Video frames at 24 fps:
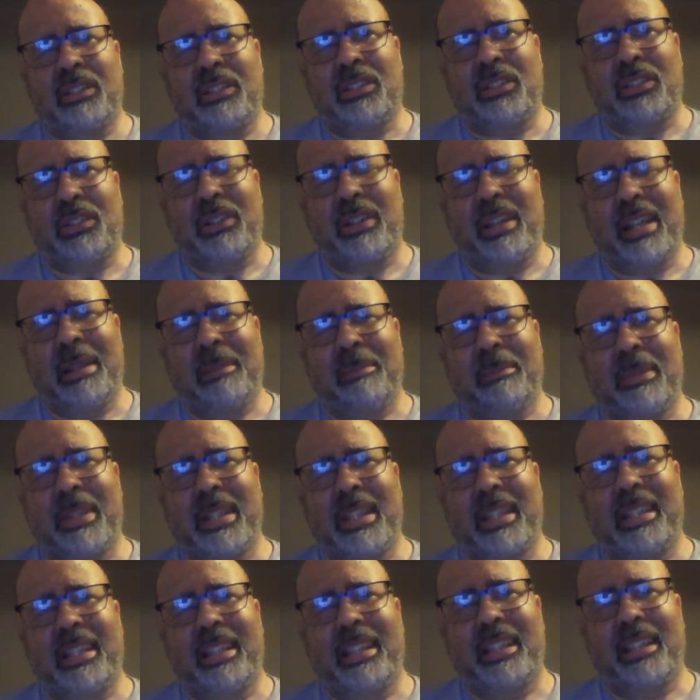So I am
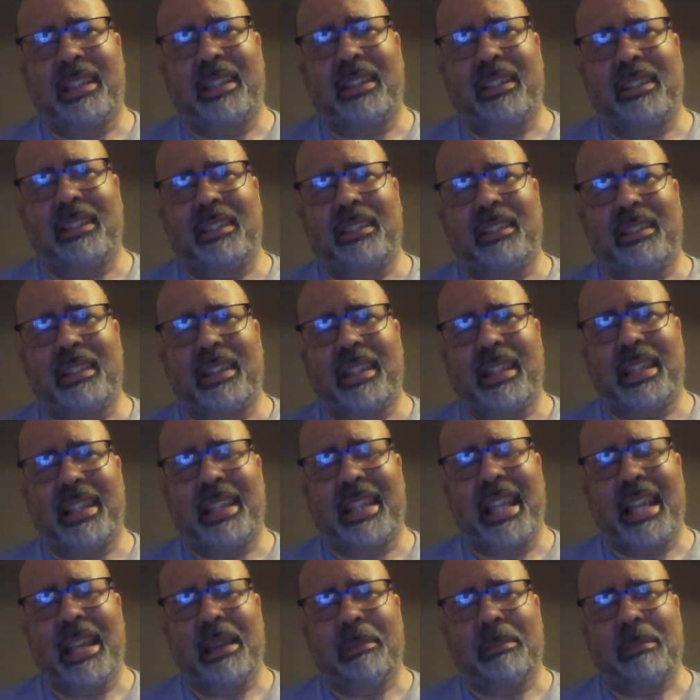thinking
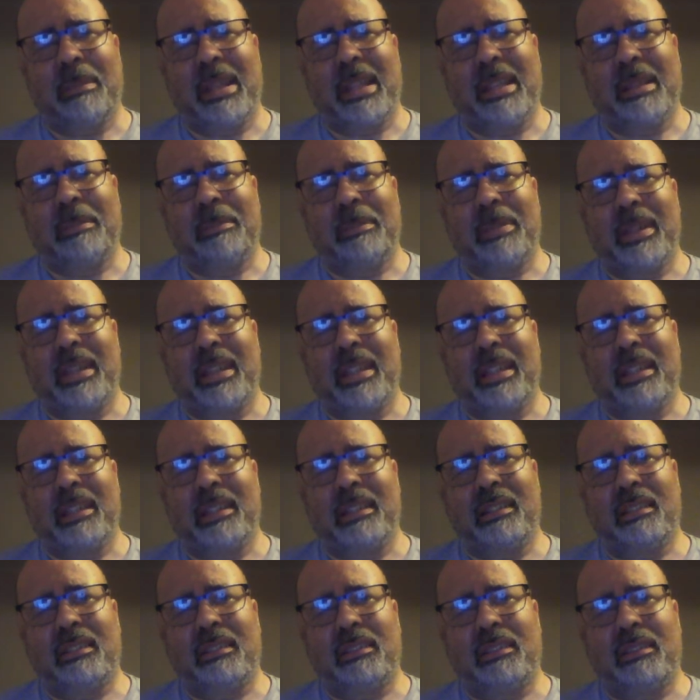that that may be
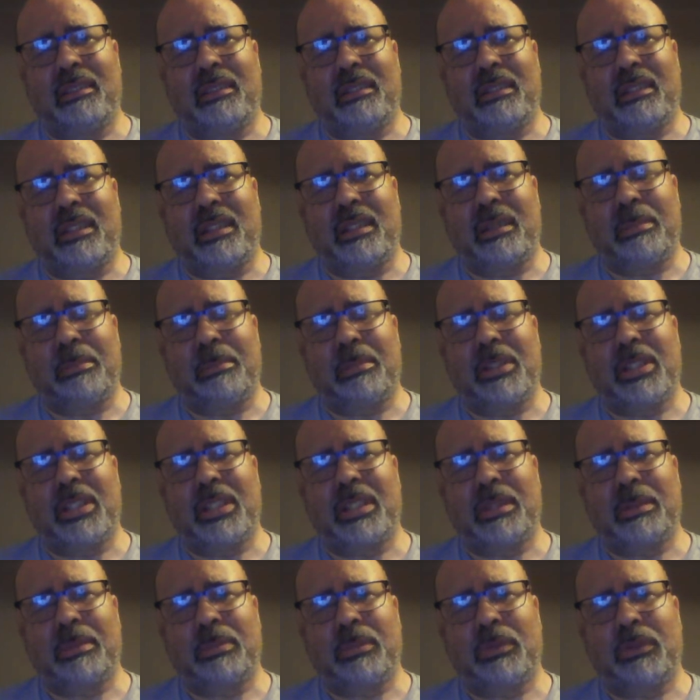the
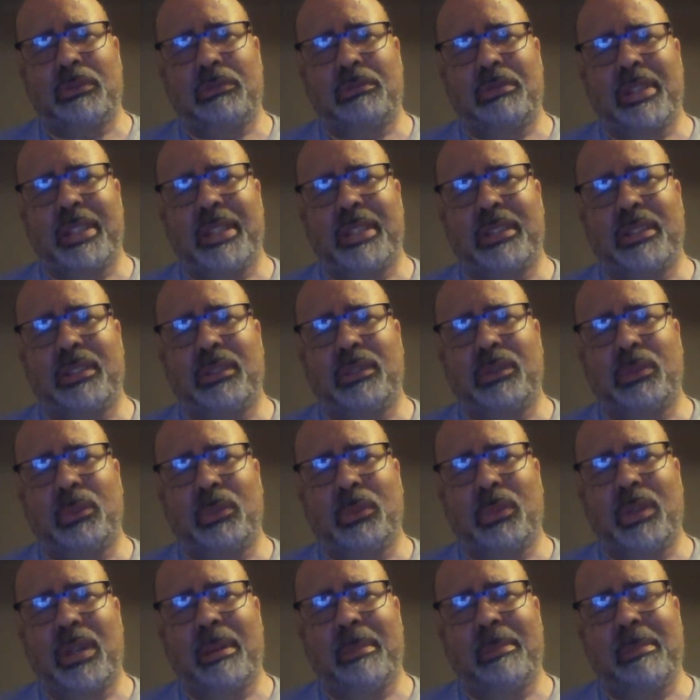principal reason
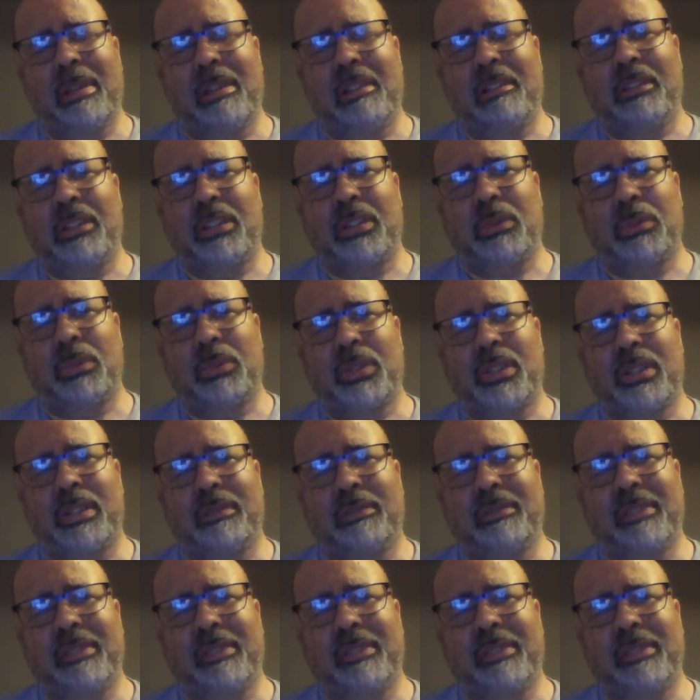why marriage was